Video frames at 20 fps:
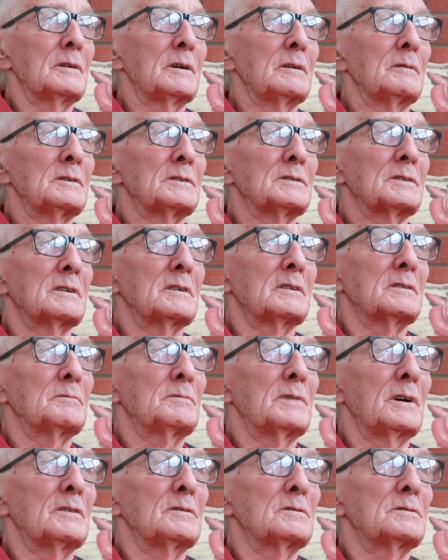Where was I?
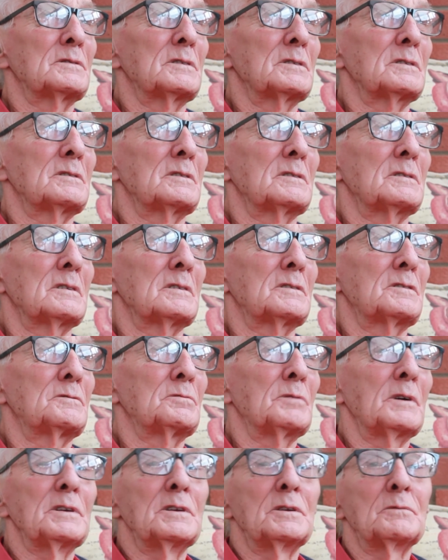About
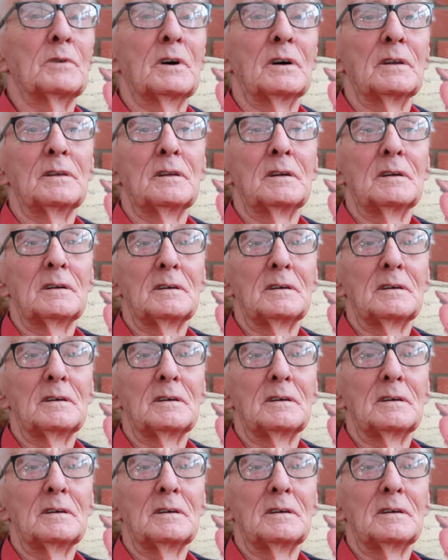21.